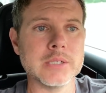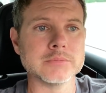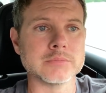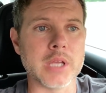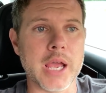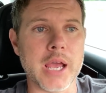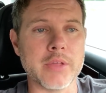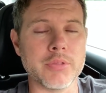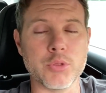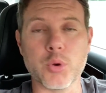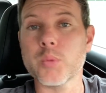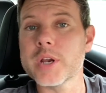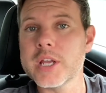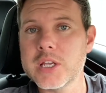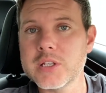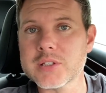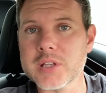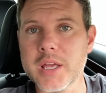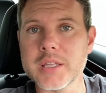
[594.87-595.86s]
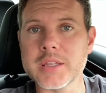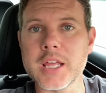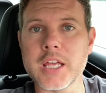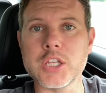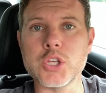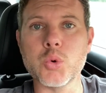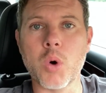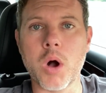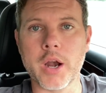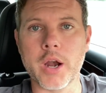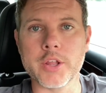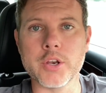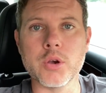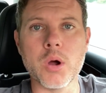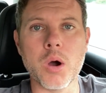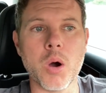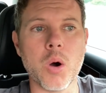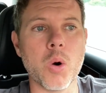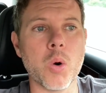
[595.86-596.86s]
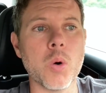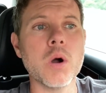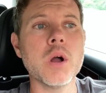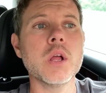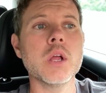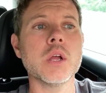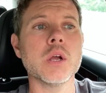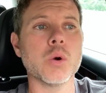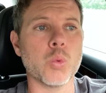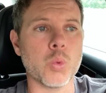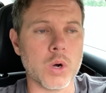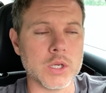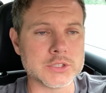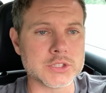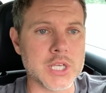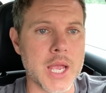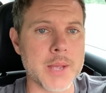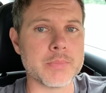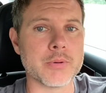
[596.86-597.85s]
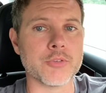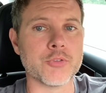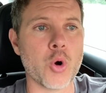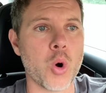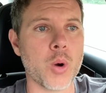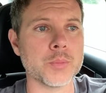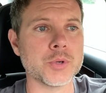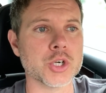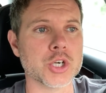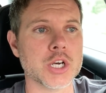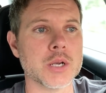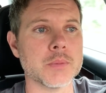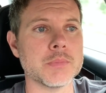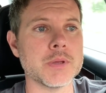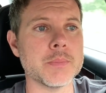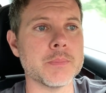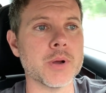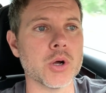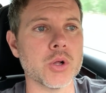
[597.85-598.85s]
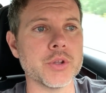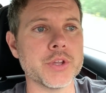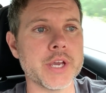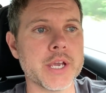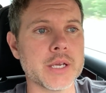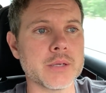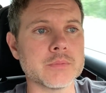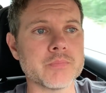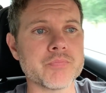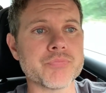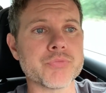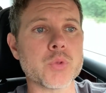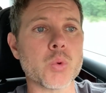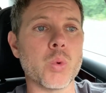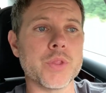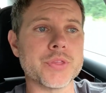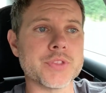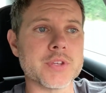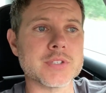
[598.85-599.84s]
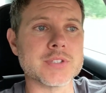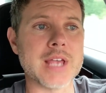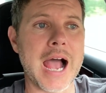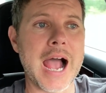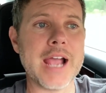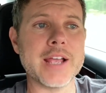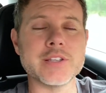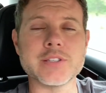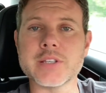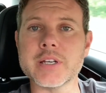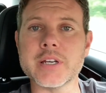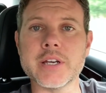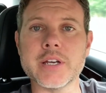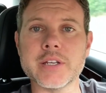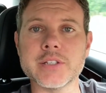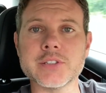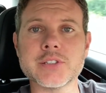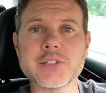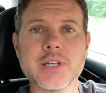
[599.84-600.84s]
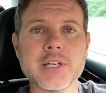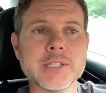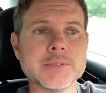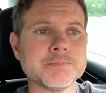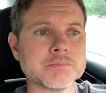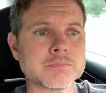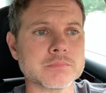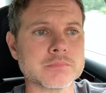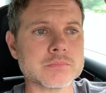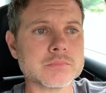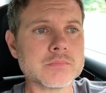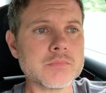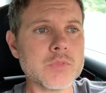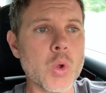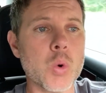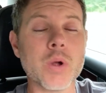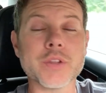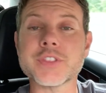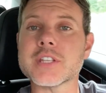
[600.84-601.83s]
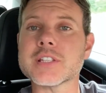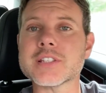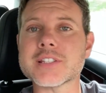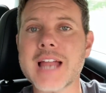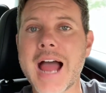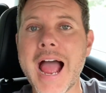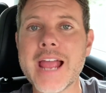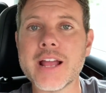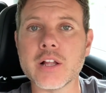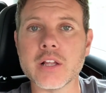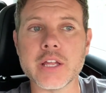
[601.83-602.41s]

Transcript: And the reason that you want to know what type of home you're going to be building, what the size is, what the style